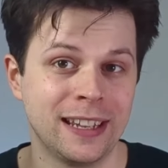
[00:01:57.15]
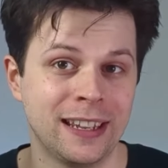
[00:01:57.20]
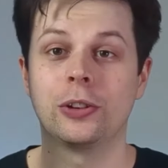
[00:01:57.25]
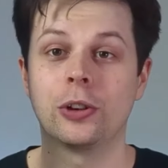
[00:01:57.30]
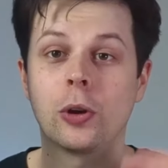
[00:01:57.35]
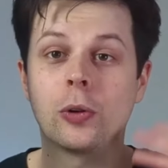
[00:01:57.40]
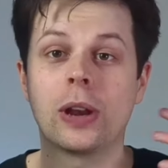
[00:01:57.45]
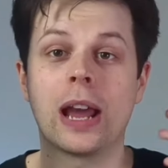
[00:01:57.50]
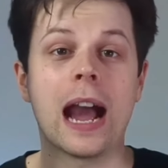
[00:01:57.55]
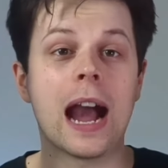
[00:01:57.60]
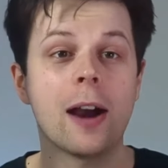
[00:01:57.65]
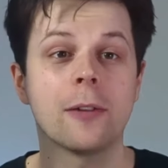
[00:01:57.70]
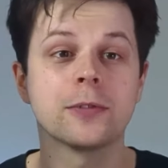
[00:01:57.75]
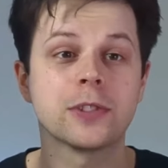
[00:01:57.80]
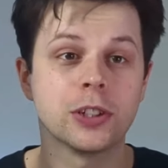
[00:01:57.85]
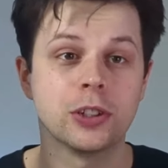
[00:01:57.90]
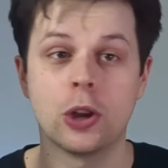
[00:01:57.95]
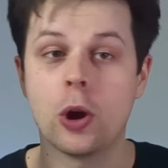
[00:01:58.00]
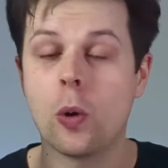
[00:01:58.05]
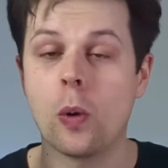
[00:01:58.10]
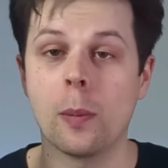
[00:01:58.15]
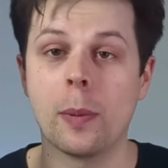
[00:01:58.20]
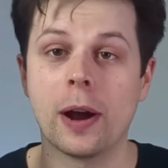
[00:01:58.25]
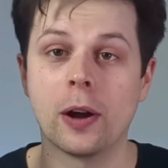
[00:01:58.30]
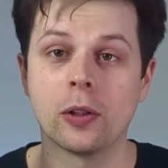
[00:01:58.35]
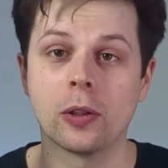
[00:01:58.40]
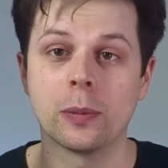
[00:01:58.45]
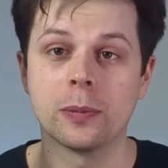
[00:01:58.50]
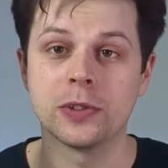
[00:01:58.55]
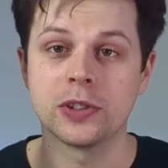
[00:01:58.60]
You don't have to know
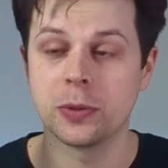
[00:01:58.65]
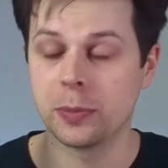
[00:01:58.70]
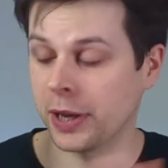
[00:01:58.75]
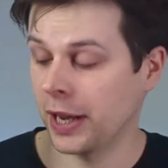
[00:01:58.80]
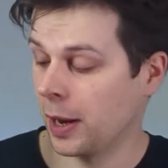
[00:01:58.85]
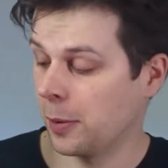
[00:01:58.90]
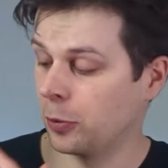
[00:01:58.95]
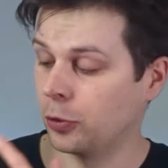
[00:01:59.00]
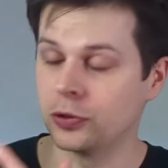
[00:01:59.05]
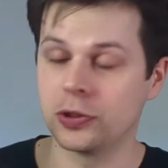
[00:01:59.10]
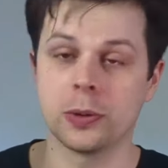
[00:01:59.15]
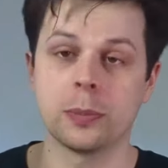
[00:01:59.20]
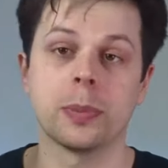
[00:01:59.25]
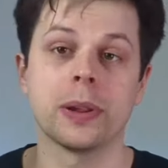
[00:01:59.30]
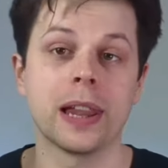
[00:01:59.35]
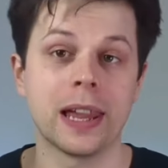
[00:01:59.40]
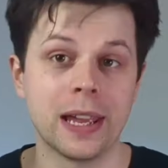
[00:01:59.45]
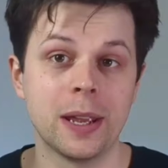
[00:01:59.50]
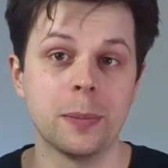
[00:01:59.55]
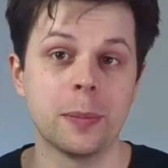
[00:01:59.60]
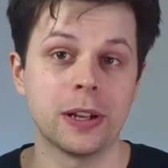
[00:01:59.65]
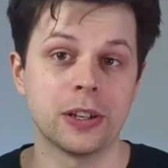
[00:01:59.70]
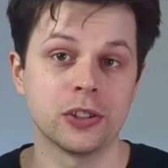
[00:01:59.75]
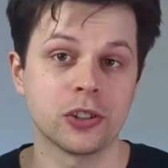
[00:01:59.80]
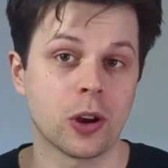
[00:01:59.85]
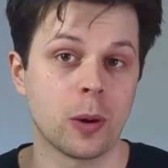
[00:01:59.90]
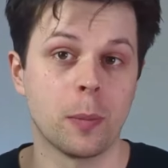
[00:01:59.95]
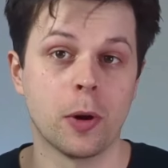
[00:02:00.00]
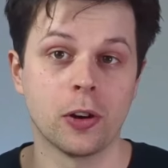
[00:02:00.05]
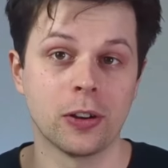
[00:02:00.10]
about them to be able to play
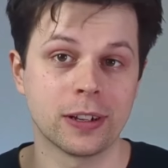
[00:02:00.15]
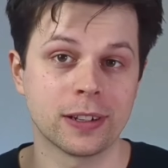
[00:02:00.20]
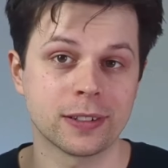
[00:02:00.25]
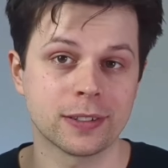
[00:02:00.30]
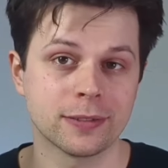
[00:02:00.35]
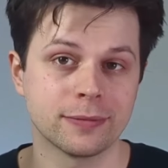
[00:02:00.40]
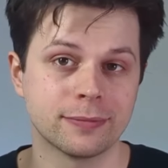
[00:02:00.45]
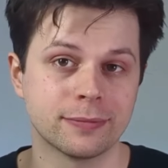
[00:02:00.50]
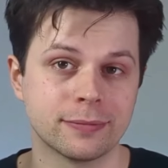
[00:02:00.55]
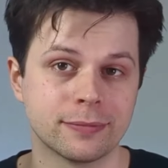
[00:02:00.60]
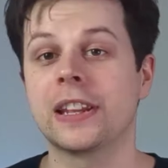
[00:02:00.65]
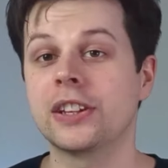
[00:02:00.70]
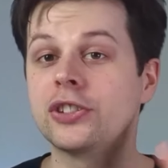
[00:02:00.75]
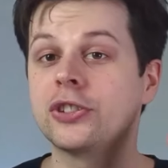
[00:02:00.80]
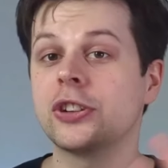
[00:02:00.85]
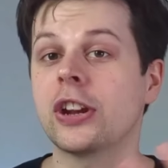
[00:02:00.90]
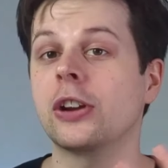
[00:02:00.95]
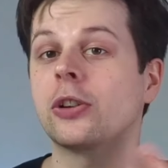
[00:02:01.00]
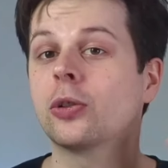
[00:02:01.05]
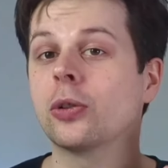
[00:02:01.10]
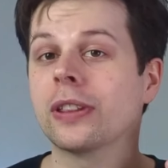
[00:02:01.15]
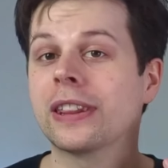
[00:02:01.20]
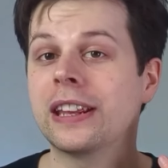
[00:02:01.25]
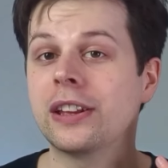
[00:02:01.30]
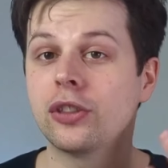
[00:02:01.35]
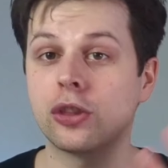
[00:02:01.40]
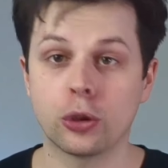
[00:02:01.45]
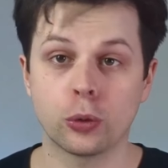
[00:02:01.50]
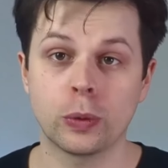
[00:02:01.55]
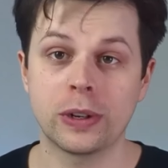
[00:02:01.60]
pinch harmonics. There's generally
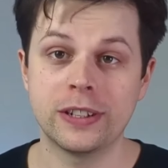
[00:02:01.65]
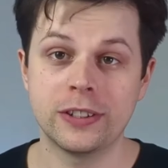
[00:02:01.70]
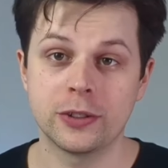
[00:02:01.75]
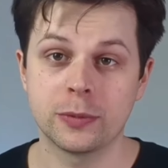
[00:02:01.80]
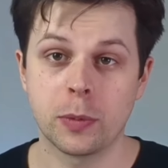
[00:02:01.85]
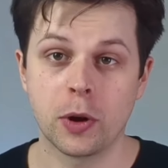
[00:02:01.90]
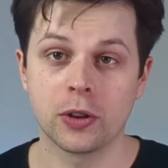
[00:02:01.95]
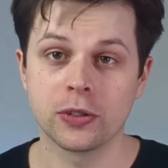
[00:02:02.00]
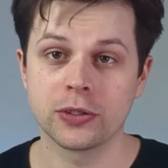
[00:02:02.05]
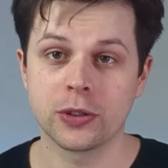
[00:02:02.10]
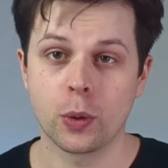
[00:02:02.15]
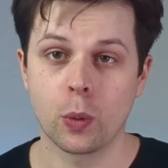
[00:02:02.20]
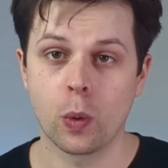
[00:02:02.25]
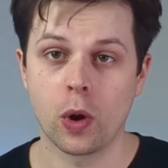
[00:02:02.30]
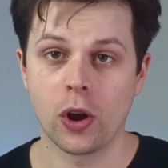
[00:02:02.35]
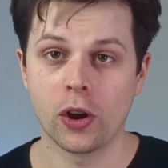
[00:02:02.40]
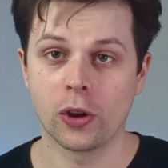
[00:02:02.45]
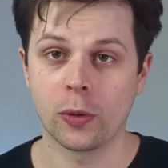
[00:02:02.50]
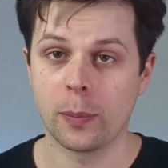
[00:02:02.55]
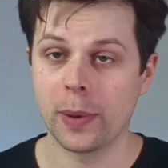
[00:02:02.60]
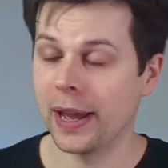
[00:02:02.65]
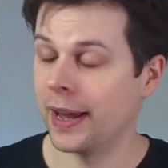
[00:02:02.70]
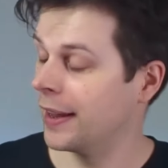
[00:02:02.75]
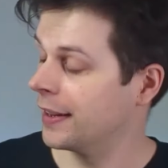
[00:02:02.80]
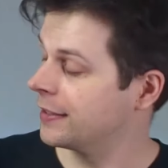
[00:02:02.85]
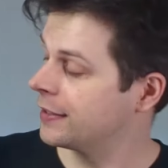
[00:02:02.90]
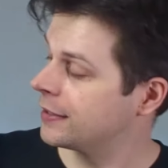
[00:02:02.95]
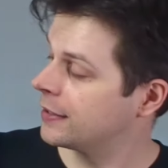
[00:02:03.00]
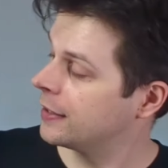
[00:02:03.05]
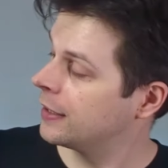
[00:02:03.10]
3 spots that work
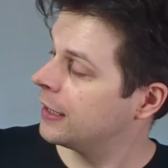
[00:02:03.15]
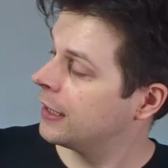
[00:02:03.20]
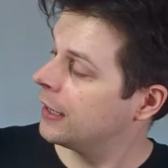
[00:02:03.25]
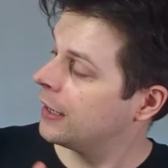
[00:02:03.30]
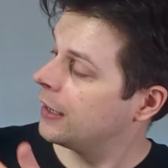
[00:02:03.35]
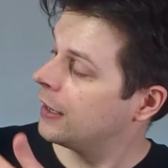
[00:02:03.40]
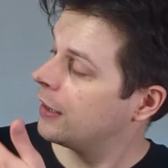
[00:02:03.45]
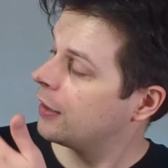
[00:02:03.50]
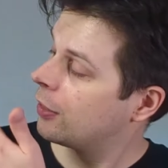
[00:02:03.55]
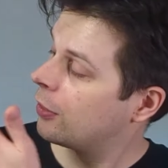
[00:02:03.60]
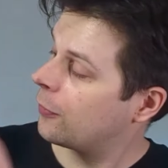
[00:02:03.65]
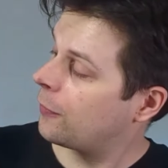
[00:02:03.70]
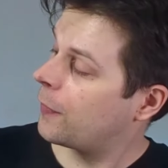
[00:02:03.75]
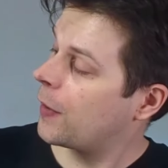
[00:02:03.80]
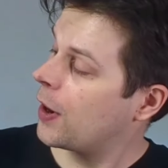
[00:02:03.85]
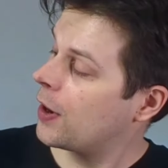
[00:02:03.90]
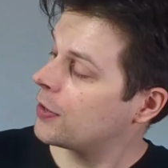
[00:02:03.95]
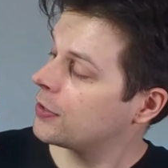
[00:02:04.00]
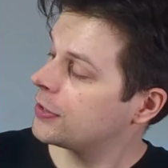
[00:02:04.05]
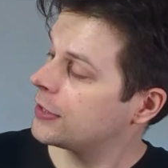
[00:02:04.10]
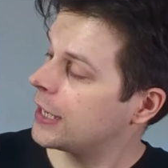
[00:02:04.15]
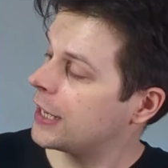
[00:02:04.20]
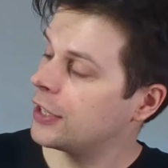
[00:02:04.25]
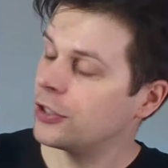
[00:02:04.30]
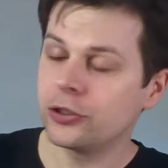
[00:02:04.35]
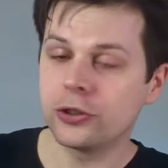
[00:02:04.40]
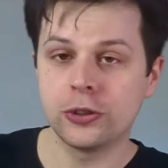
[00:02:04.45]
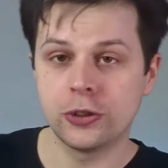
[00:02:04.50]
best. The first is